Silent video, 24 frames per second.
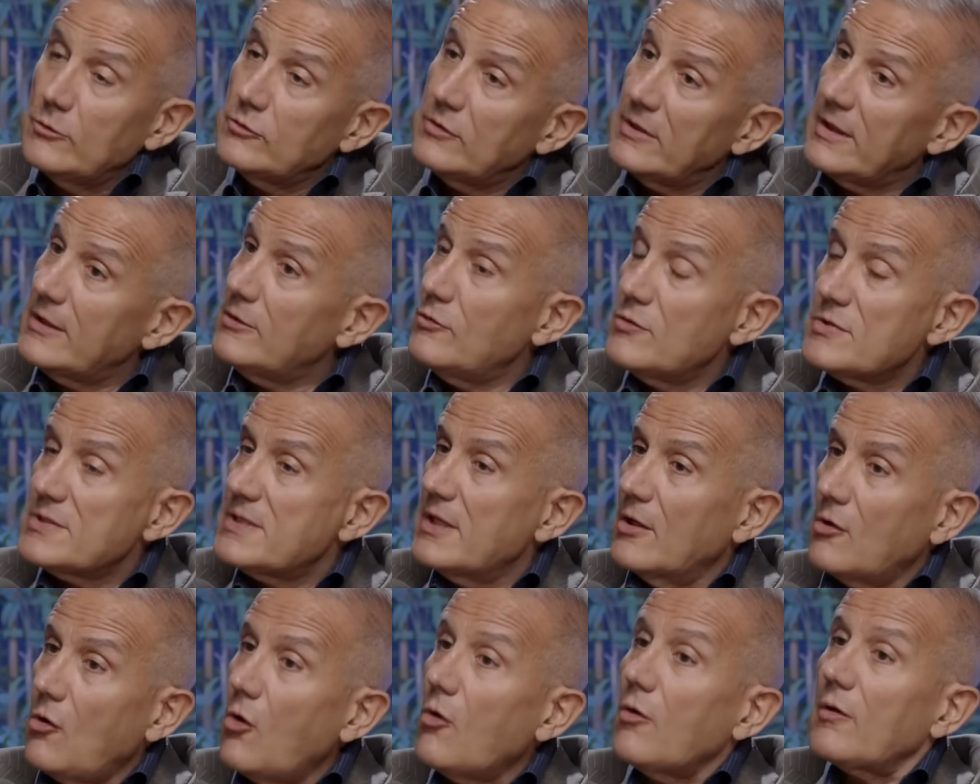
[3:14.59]
reduce
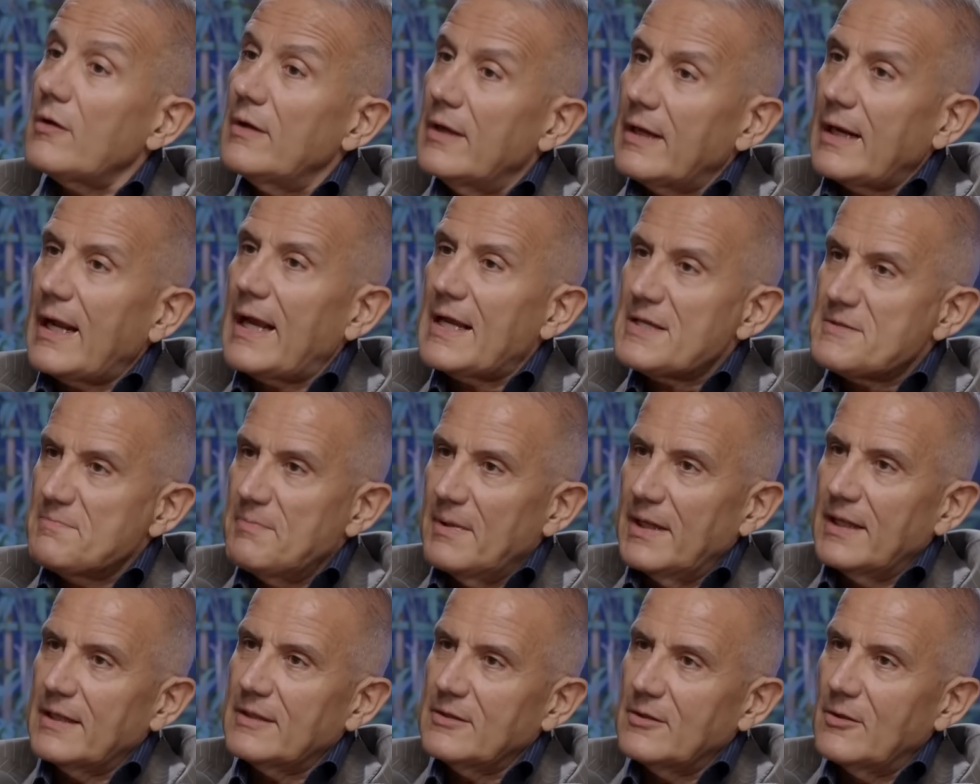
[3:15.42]
the corner
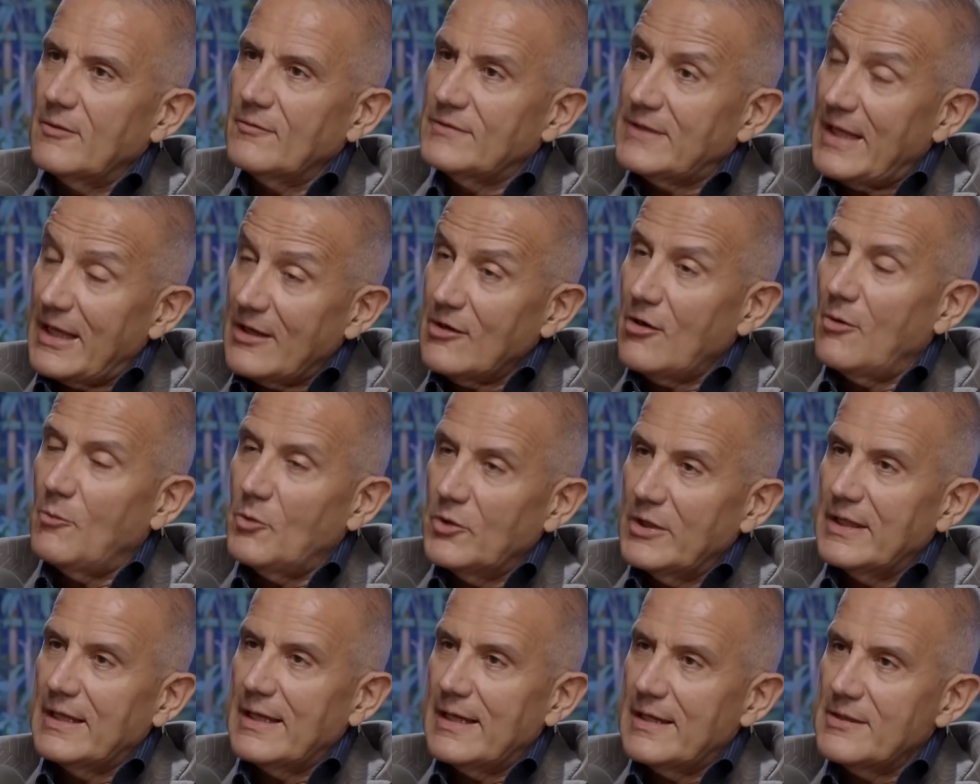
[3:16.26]
aspect of that
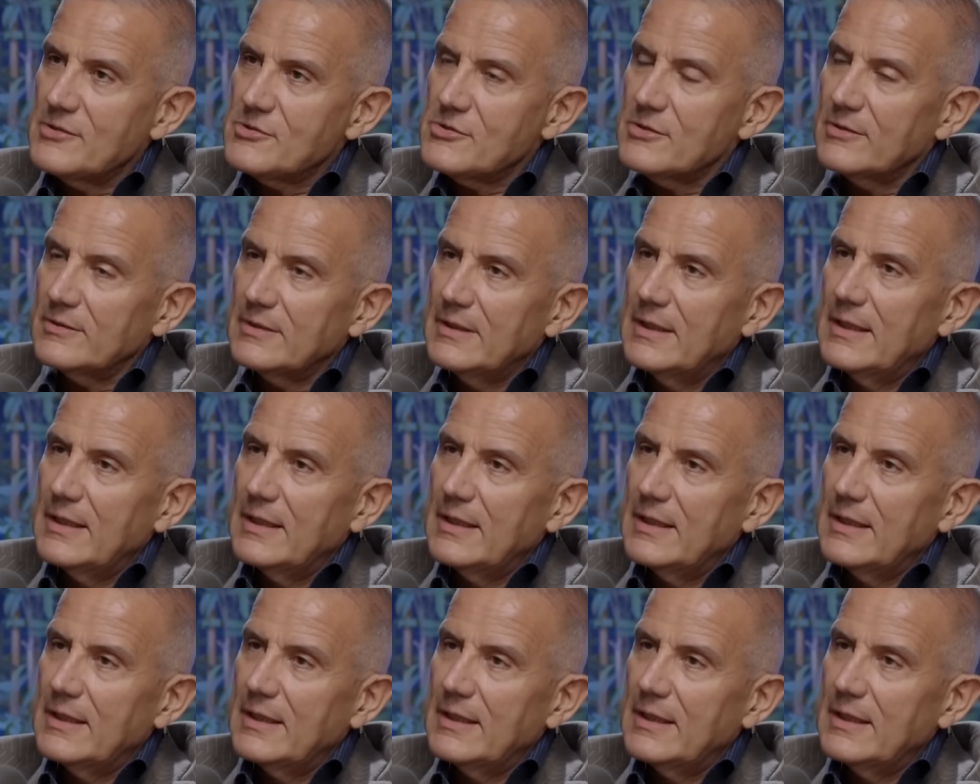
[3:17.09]
communication.